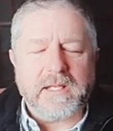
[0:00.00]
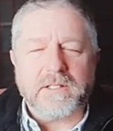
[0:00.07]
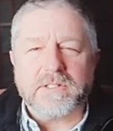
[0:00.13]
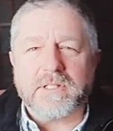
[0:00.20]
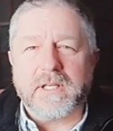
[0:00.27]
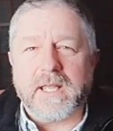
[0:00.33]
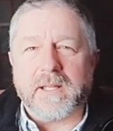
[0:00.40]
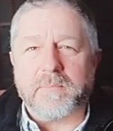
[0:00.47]

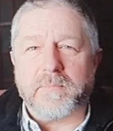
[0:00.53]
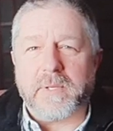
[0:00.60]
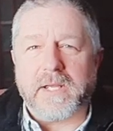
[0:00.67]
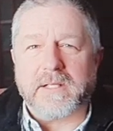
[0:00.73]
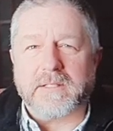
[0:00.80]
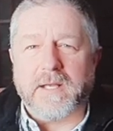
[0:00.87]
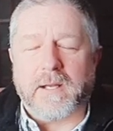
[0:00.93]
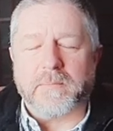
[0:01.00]
they're waiting
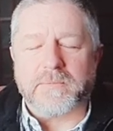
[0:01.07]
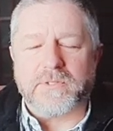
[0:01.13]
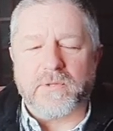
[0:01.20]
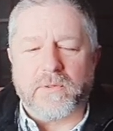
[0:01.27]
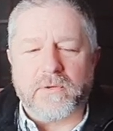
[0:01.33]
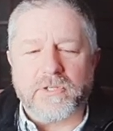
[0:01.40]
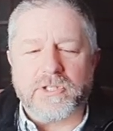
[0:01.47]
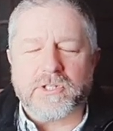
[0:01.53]
to get
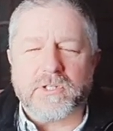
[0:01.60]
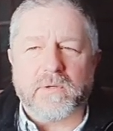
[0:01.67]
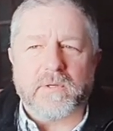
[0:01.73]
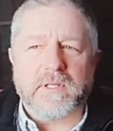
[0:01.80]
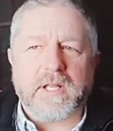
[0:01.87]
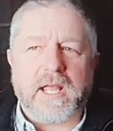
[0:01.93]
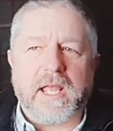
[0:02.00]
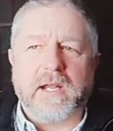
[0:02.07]
picked up.
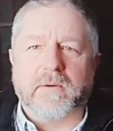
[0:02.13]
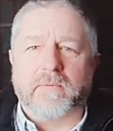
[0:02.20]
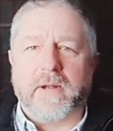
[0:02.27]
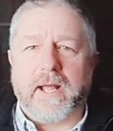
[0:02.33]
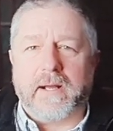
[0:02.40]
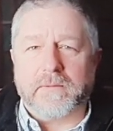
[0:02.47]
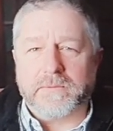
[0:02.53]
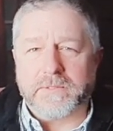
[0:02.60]
So they're just
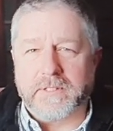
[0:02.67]
going to